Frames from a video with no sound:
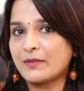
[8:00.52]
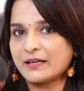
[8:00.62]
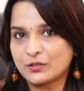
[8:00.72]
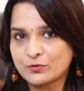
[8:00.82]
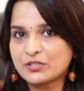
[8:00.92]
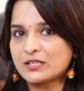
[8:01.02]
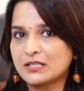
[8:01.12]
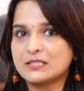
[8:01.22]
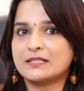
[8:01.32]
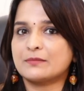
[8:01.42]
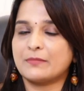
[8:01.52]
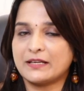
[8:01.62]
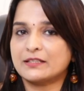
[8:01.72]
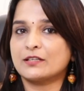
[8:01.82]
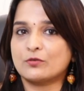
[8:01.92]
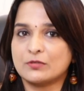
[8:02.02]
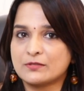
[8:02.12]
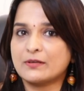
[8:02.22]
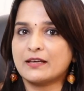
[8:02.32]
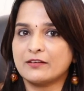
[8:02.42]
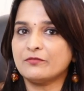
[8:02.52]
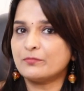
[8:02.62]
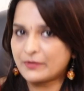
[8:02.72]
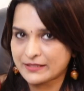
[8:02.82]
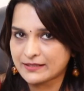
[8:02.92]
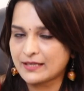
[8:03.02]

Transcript: minute chance that men can also have breast